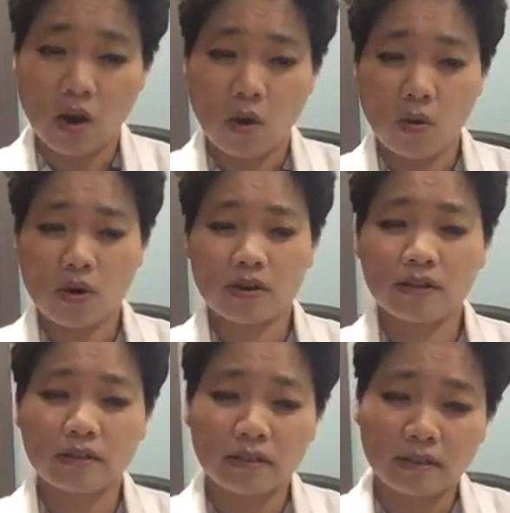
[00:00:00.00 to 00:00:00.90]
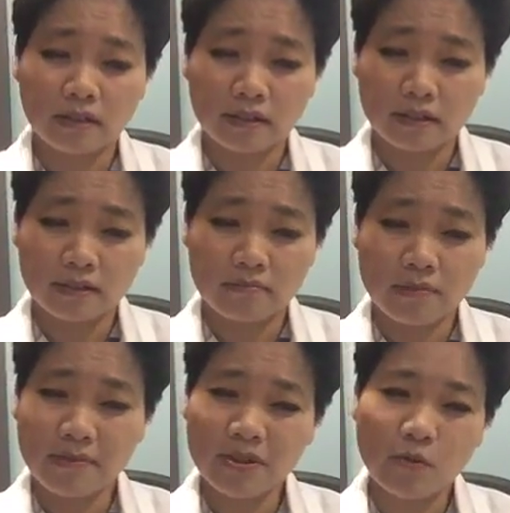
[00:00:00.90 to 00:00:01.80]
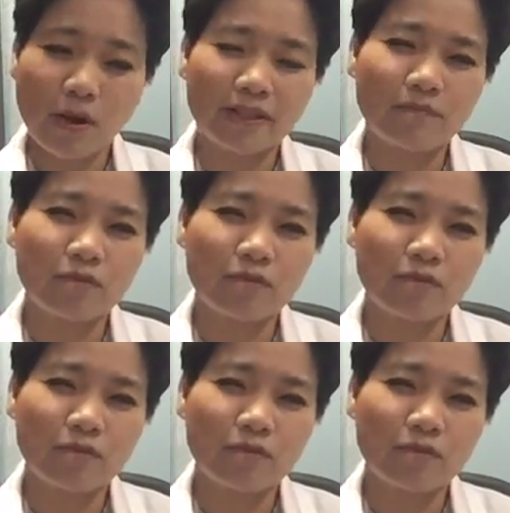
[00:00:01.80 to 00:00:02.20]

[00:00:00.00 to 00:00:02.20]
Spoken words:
Or maybe you want them